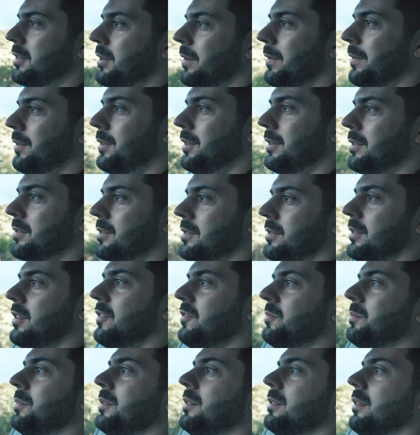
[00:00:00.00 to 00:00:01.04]
activities
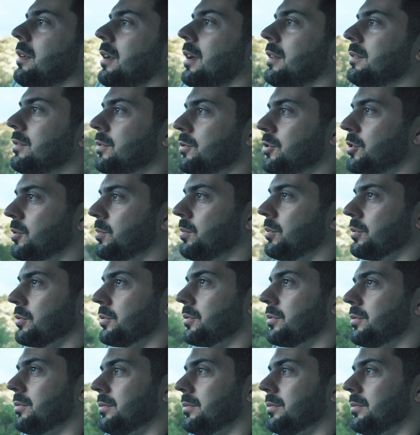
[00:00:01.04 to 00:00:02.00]
give me energy boost.